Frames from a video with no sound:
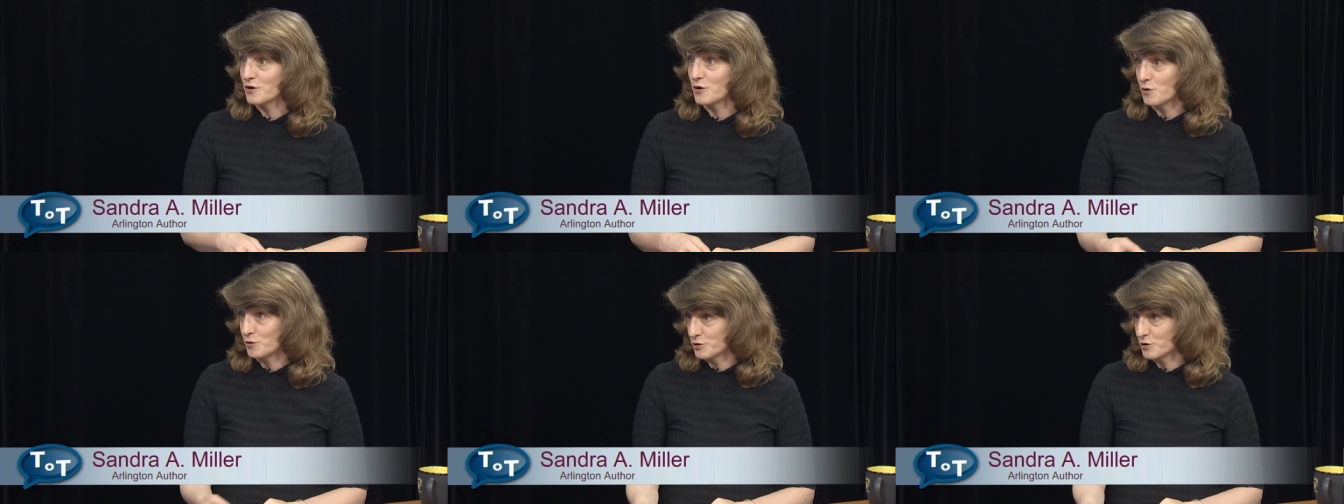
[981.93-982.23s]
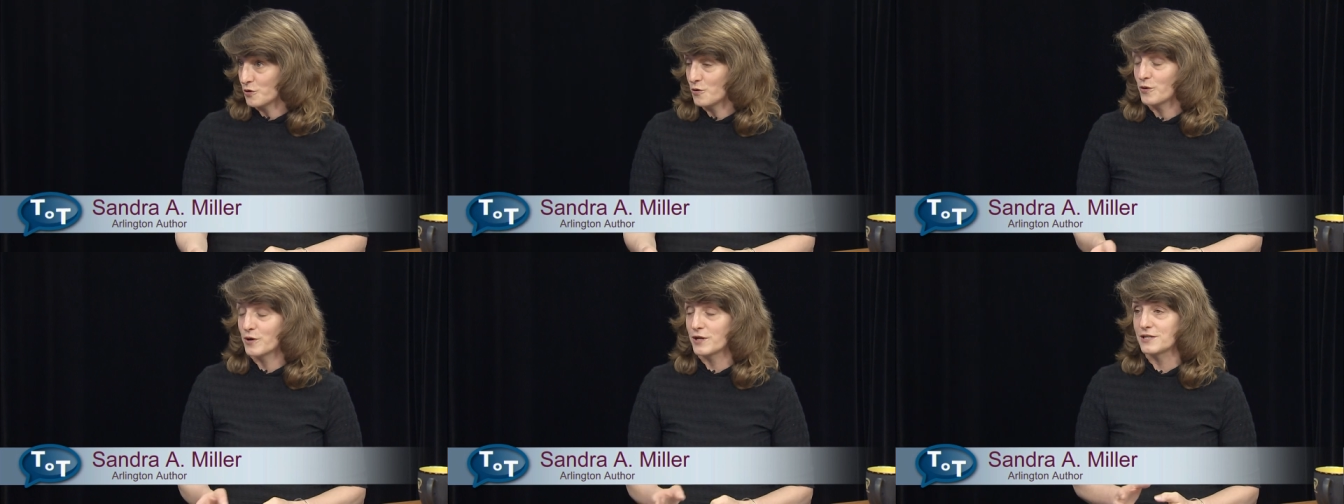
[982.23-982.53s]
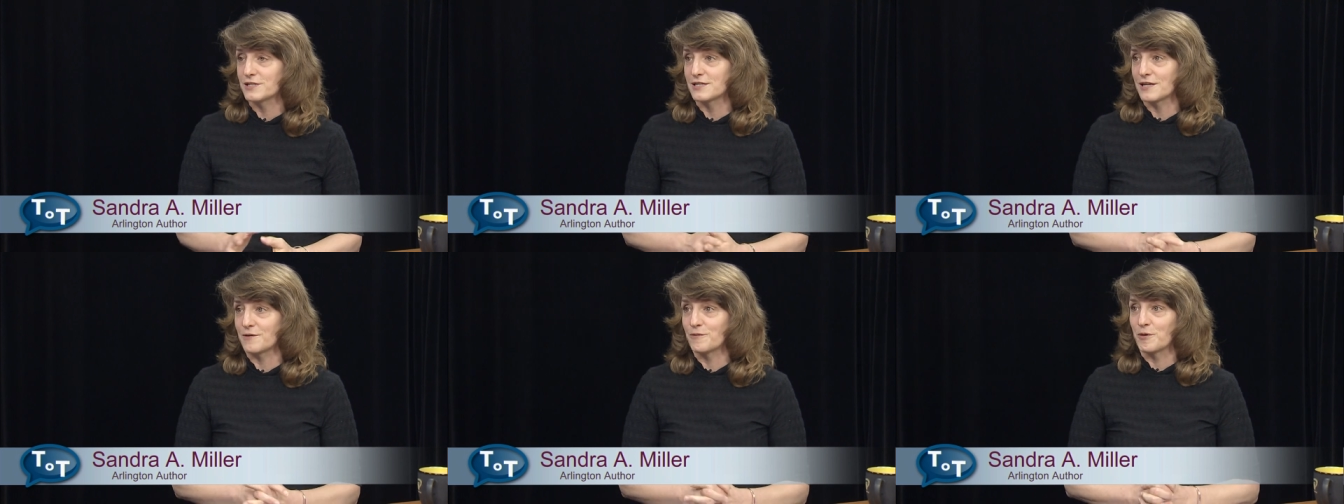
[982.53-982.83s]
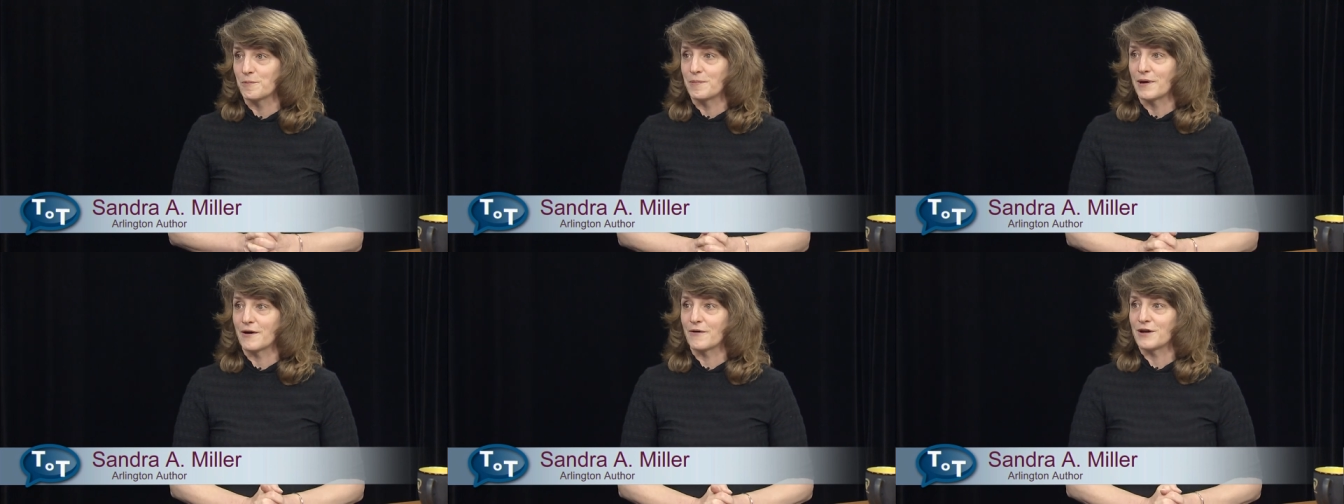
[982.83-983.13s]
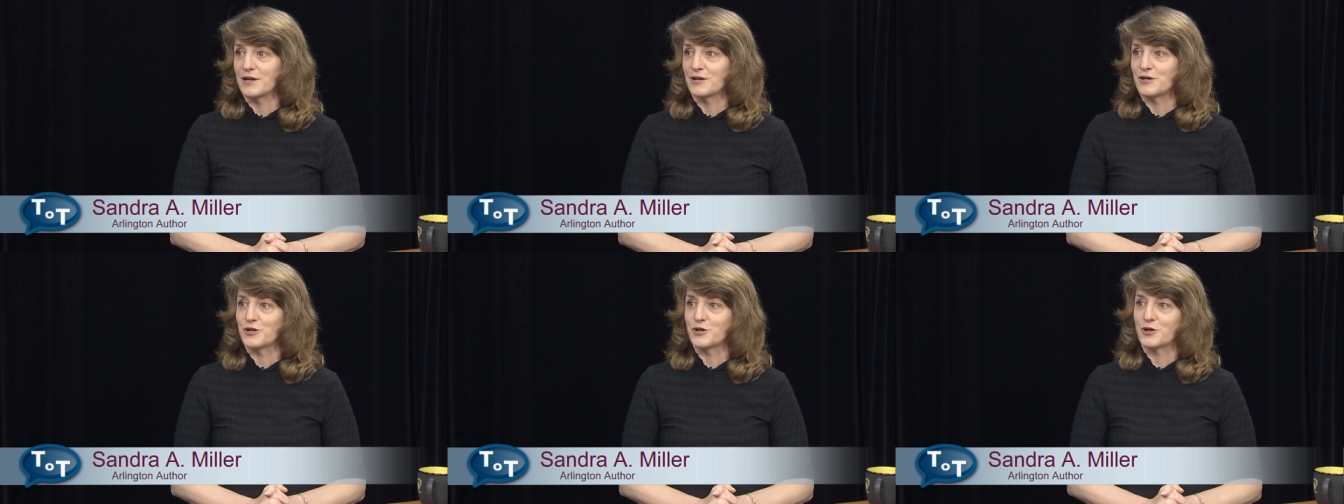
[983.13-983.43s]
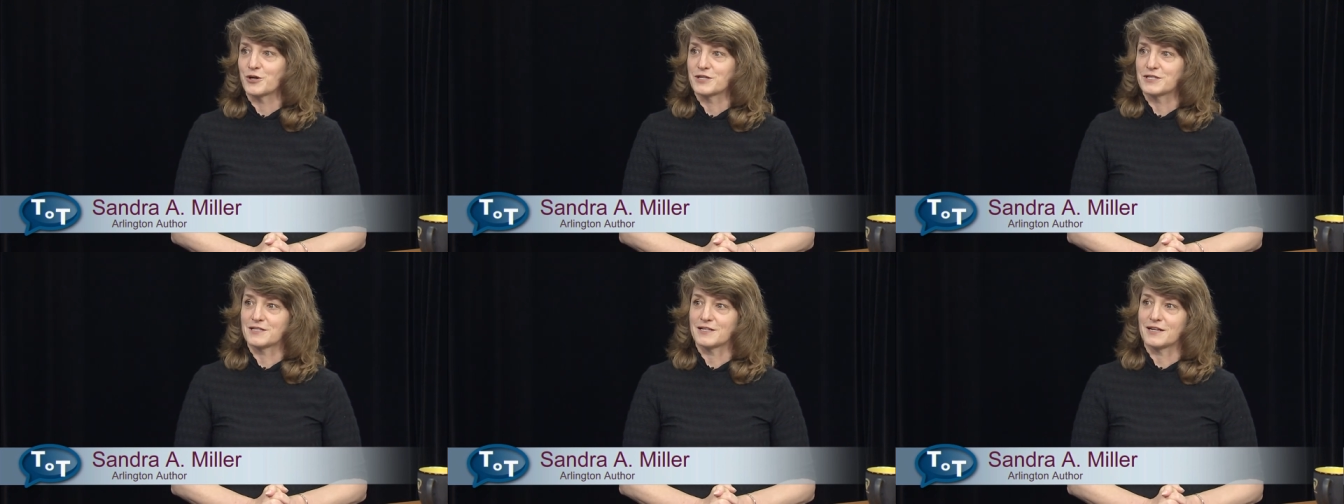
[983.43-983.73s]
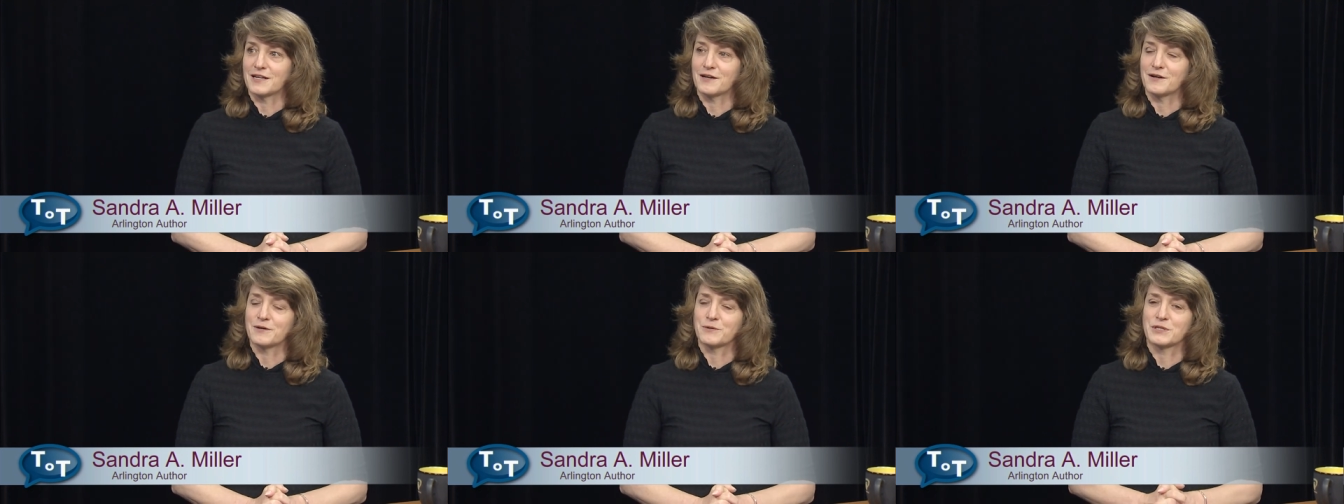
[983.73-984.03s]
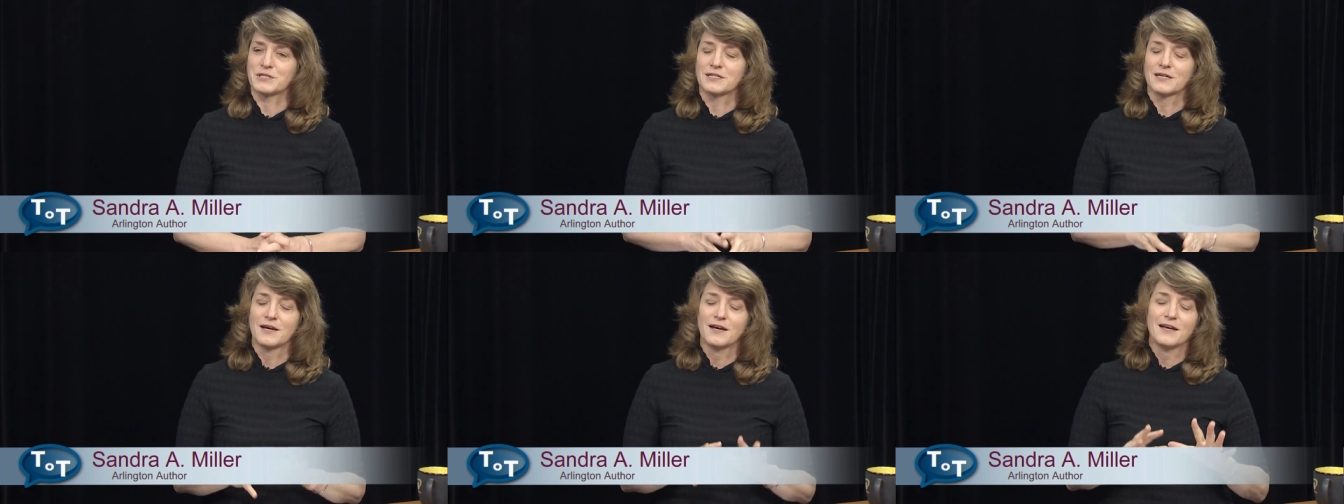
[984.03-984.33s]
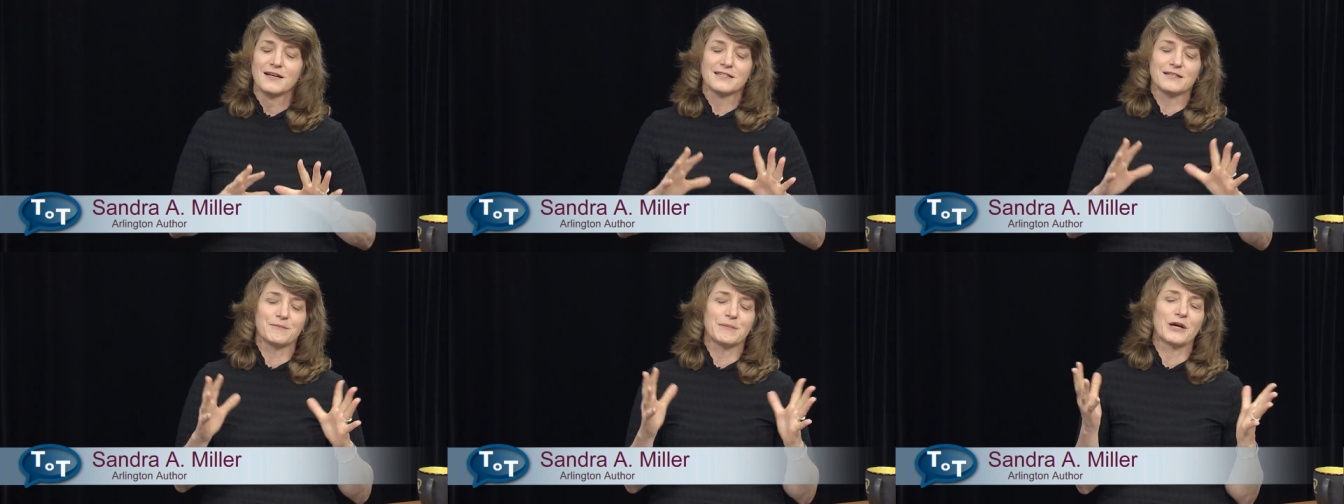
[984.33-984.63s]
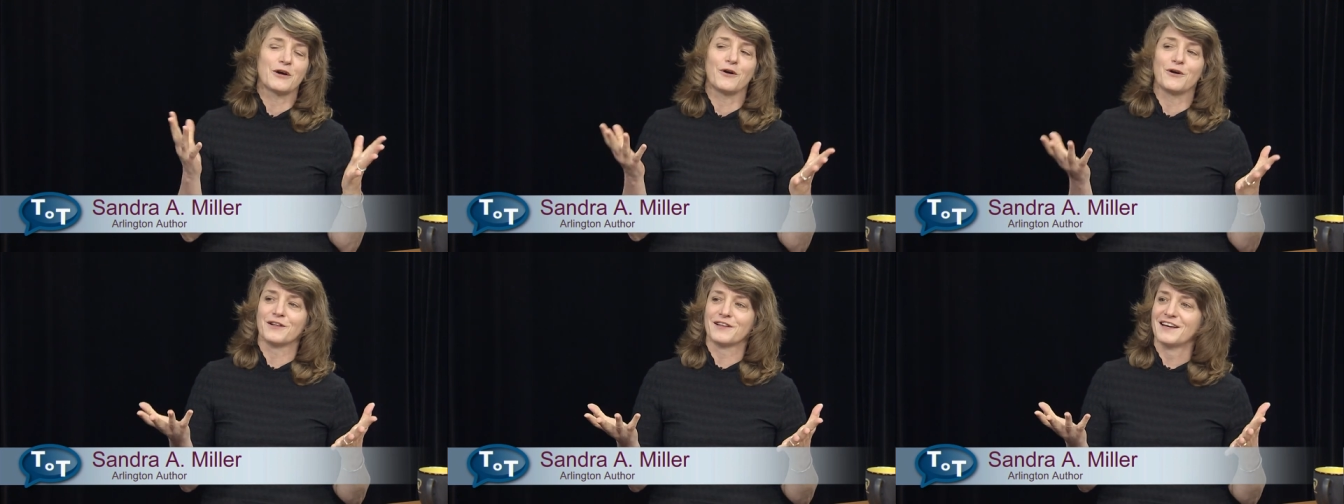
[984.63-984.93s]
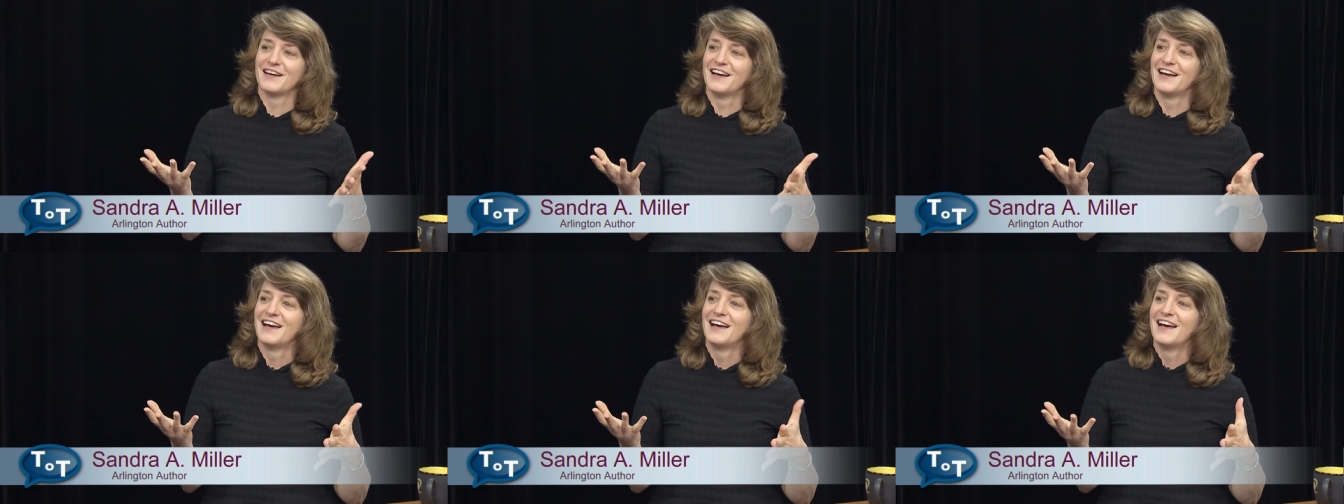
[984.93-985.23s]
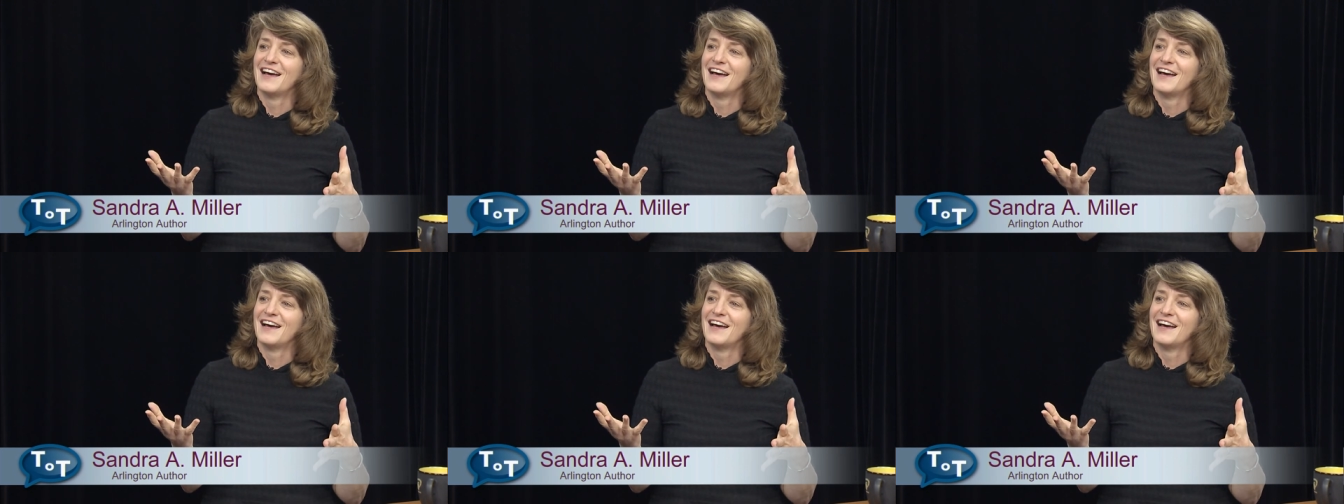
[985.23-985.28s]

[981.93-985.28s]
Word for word: gold coins that were buried in New York City. It was That's something called an urban